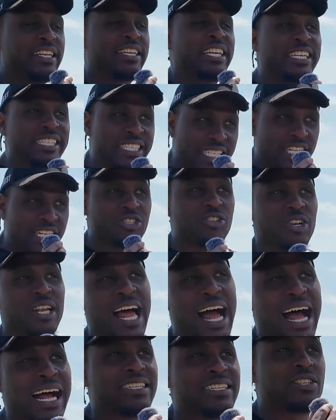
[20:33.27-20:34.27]

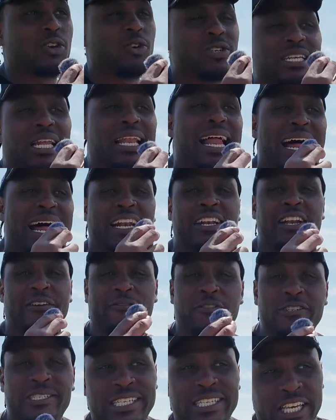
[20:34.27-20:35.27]
decentralized. So it's a lot of
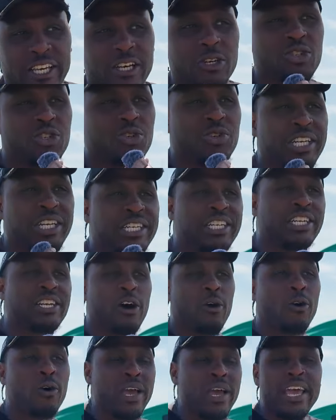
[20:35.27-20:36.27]
different skills you need to
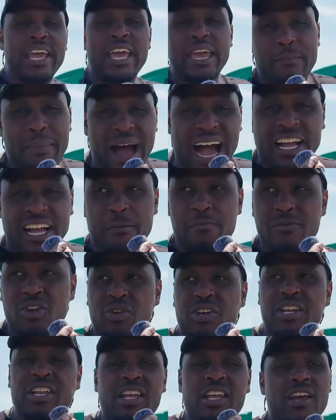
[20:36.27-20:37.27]
know. In my
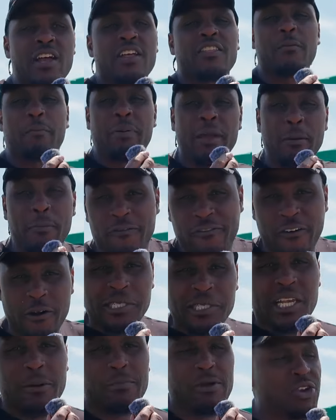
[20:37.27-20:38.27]
community, the People
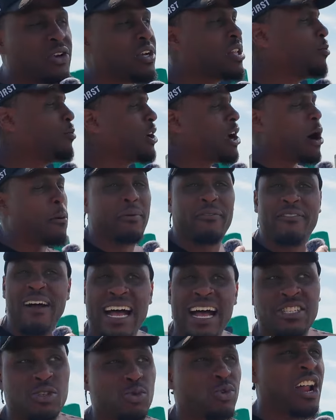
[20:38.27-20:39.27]
First community, we're gonna
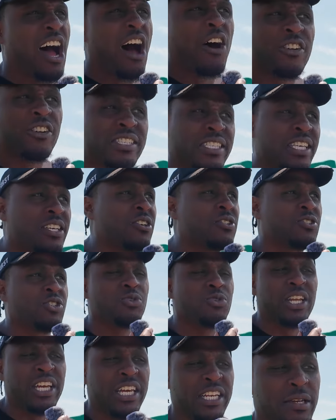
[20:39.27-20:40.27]
provide you with all the skills
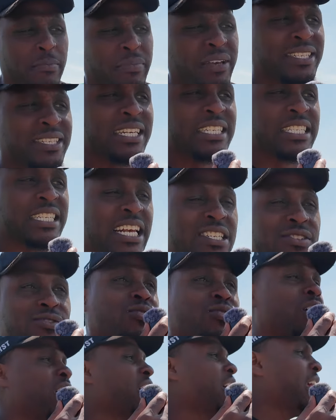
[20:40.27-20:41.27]
you need to be
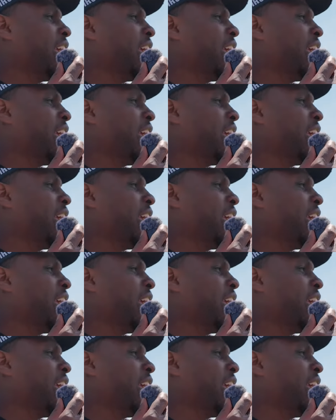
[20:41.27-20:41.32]
successful